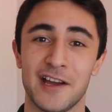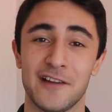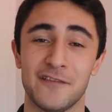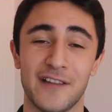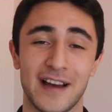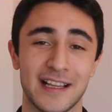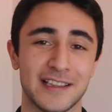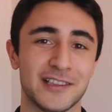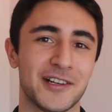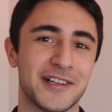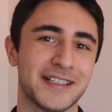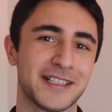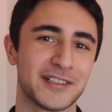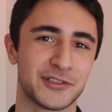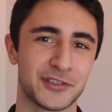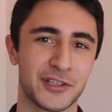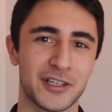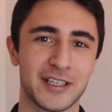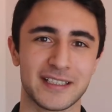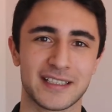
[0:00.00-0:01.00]
When learning
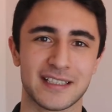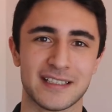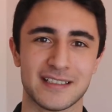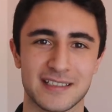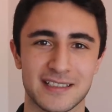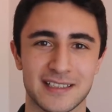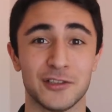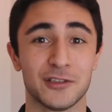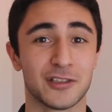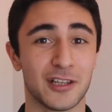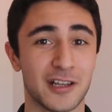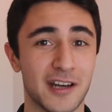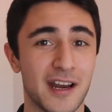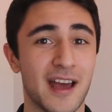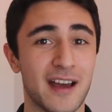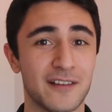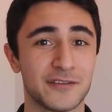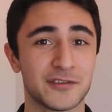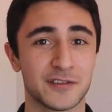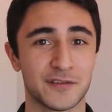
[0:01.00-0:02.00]
Turkish, you don't
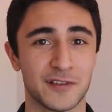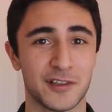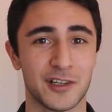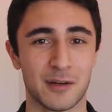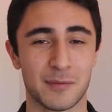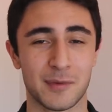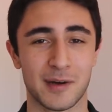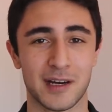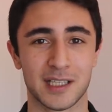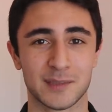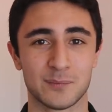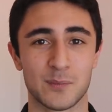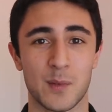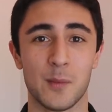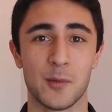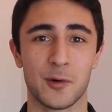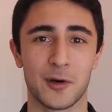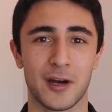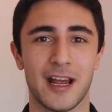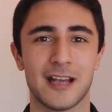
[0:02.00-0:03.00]
have to worry about
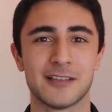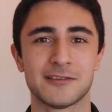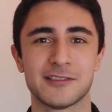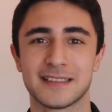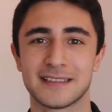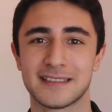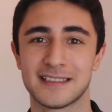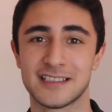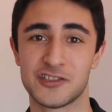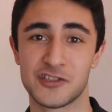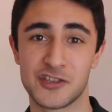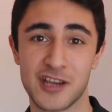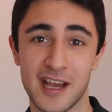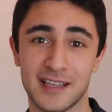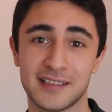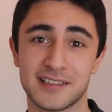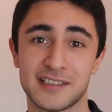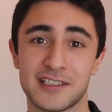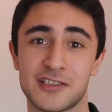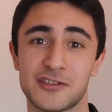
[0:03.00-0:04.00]
memorizing the
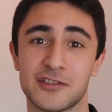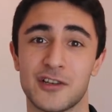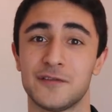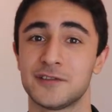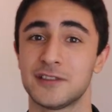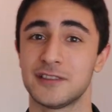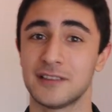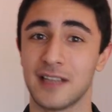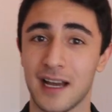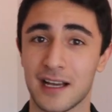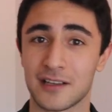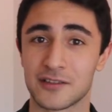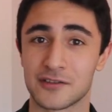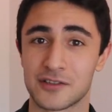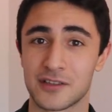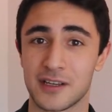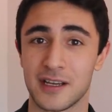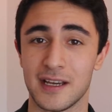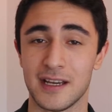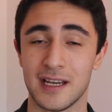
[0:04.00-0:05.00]
genders of the
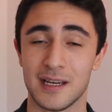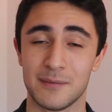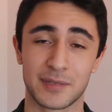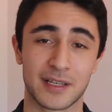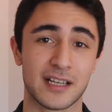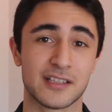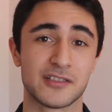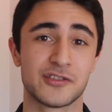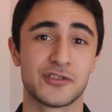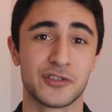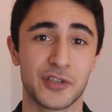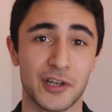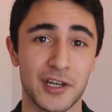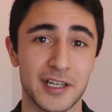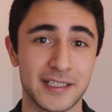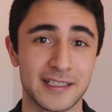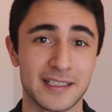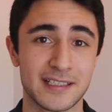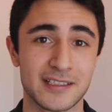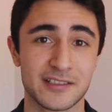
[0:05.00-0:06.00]
nouns because
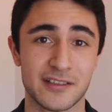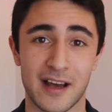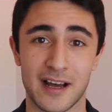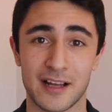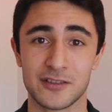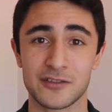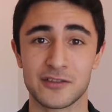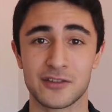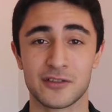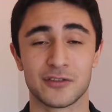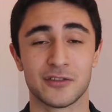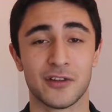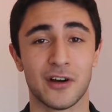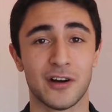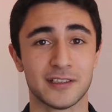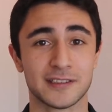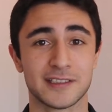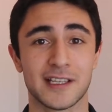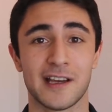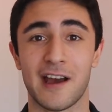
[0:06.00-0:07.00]
Turkish nouns
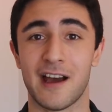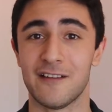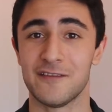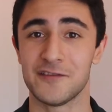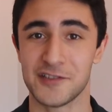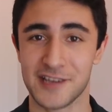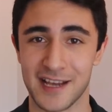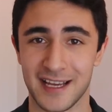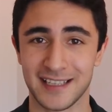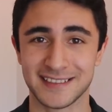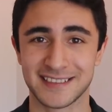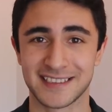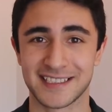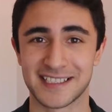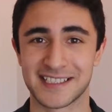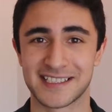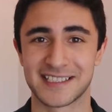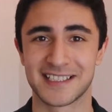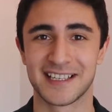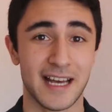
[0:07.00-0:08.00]
don't have genders.